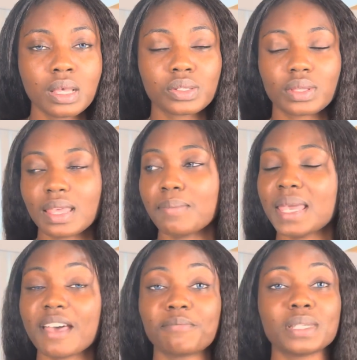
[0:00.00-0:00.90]
So there may
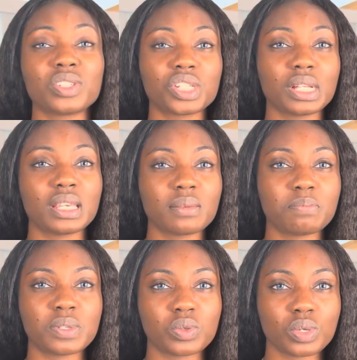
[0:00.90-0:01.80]
have been cheating
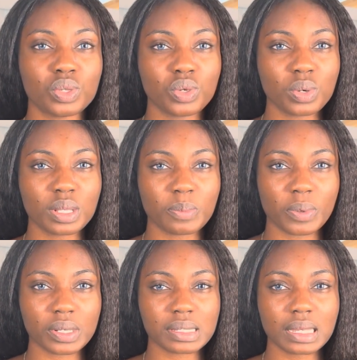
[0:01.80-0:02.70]
between you and a
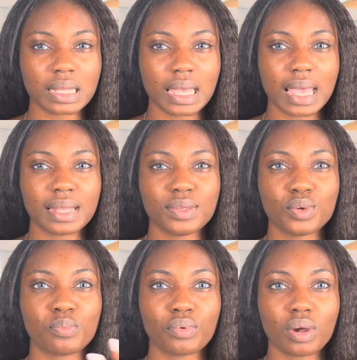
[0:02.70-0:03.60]
person, and
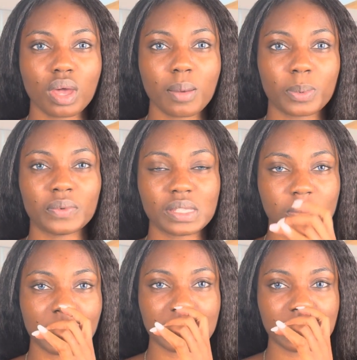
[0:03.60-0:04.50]
you broke up with this
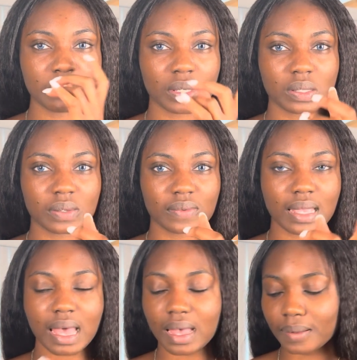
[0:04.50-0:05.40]
person because of
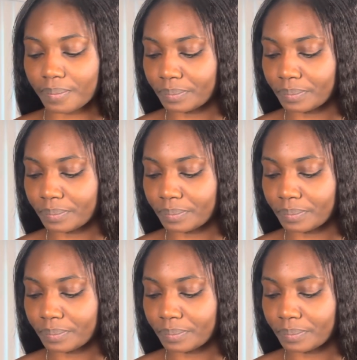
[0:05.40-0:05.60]
that